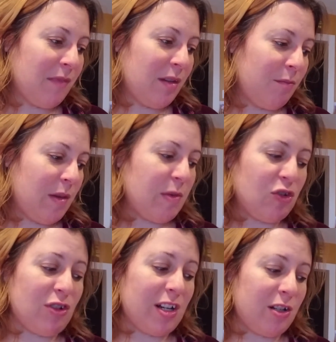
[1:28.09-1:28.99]
maybe
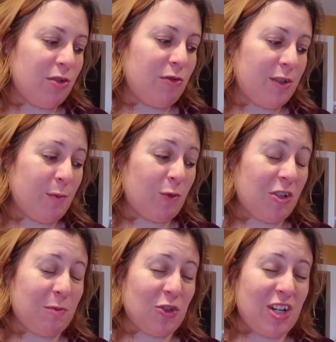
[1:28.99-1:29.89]
trying to do some
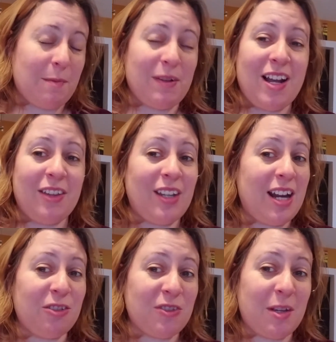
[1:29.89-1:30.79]
Christmas shopping
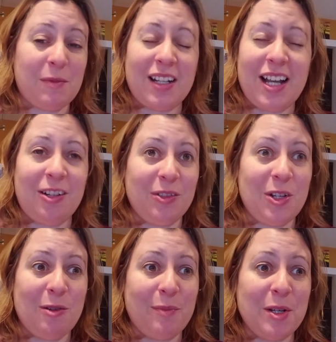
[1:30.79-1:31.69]
online or something, I don't
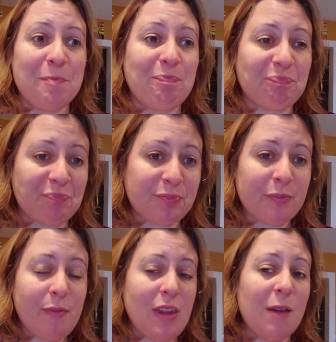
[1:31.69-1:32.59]
know. But
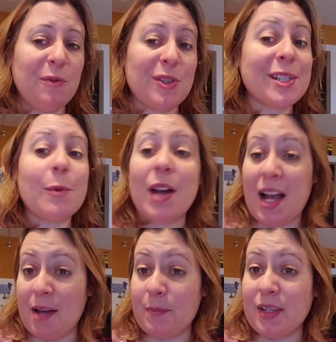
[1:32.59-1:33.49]
we'll see what
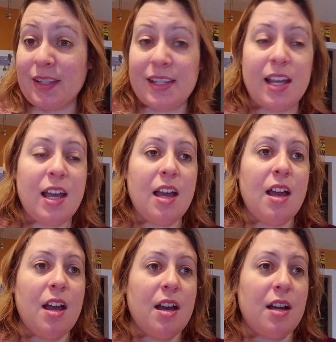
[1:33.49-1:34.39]
happens.
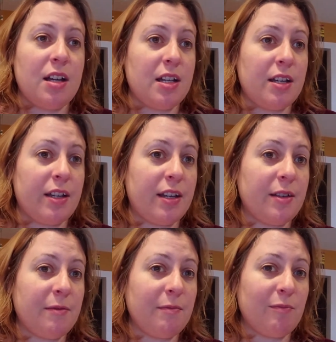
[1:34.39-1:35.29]

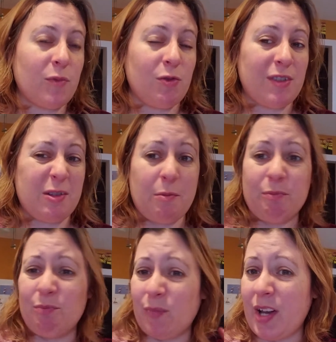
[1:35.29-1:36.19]
Doing some
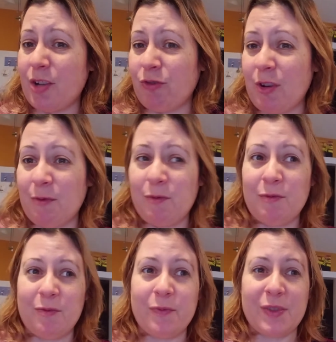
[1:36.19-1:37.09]
laundry
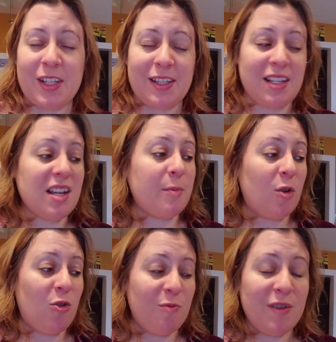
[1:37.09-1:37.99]
since I'm
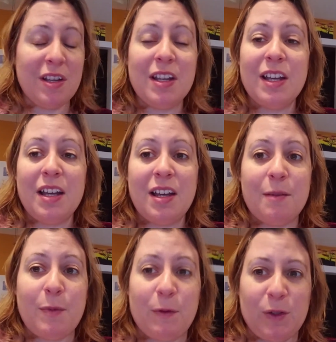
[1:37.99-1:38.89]
home
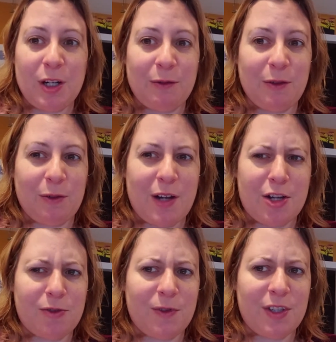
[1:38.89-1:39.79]
before I
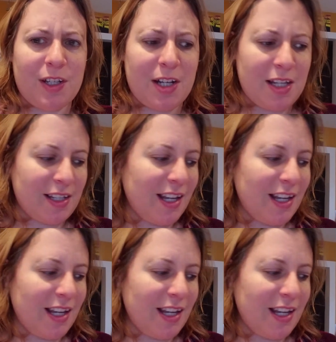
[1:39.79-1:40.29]
crash for the night.